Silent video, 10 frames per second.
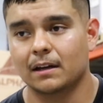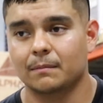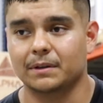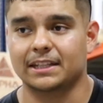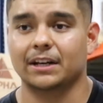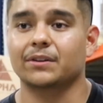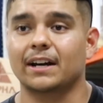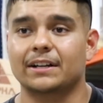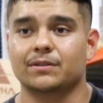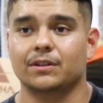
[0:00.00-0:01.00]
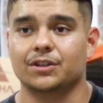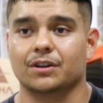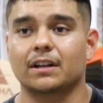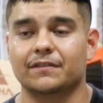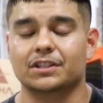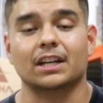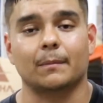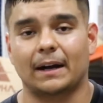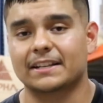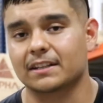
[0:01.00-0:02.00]
but taking you guys through the journey of just like
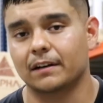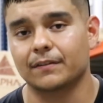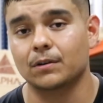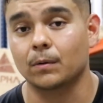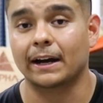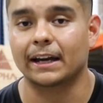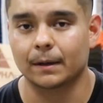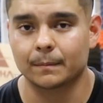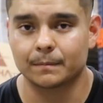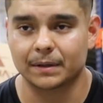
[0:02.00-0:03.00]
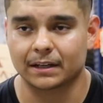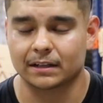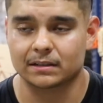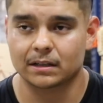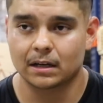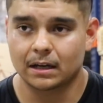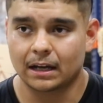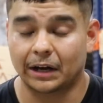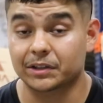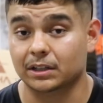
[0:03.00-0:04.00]
myself and who I am. Because
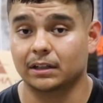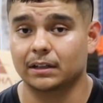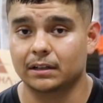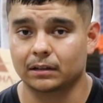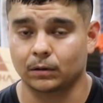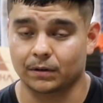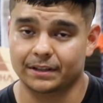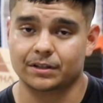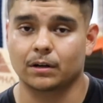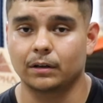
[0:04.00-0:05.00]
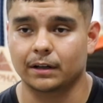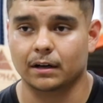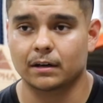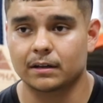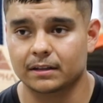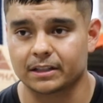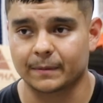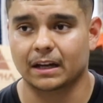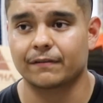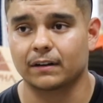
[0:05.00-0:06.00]
I was telling Warren this earlier, something
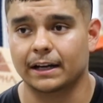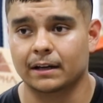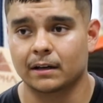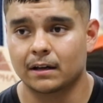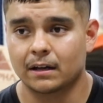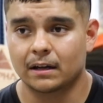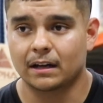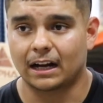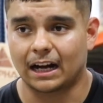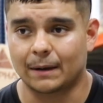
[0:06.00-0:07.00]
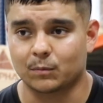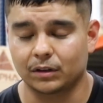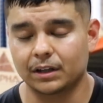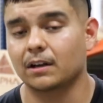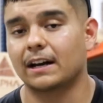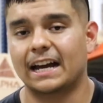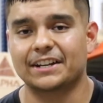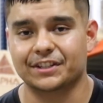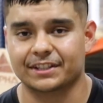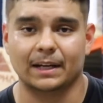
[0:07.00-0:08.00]
I feel like I'm really good at is
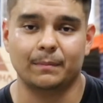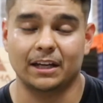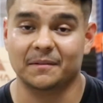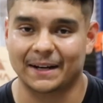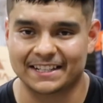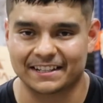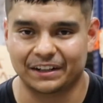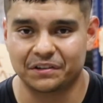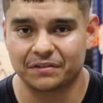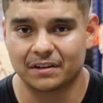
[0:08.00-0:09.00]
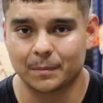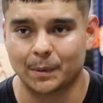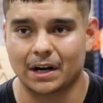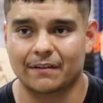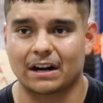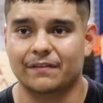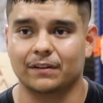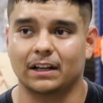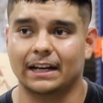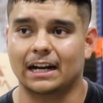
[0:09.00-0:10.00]
just like being myself. But whenever I feel
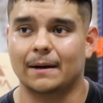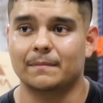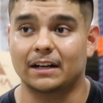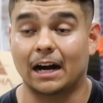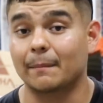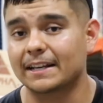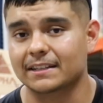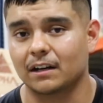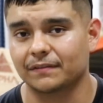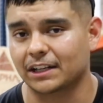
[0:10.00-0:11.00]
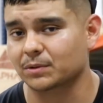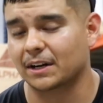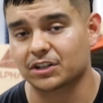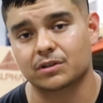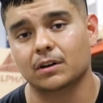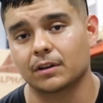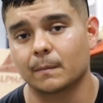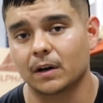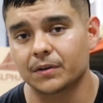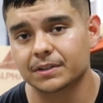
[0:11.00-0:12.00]
like I'm not myself, that's when I struggle the
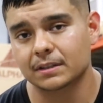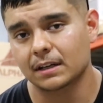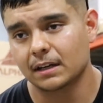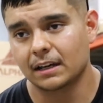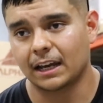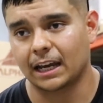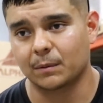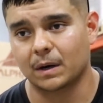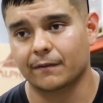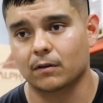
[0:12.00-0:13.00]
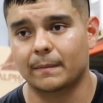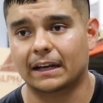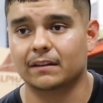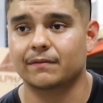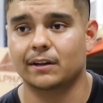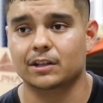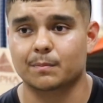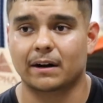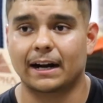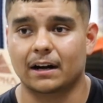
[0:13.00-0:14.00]
most. And whenever we're making videos
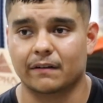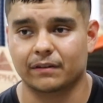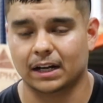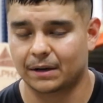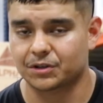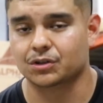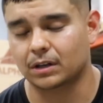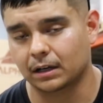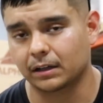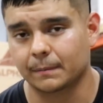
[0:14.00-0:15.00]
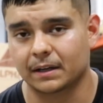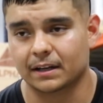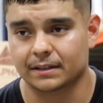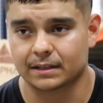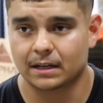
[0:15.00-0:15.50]
prior, I feel like I was struggling because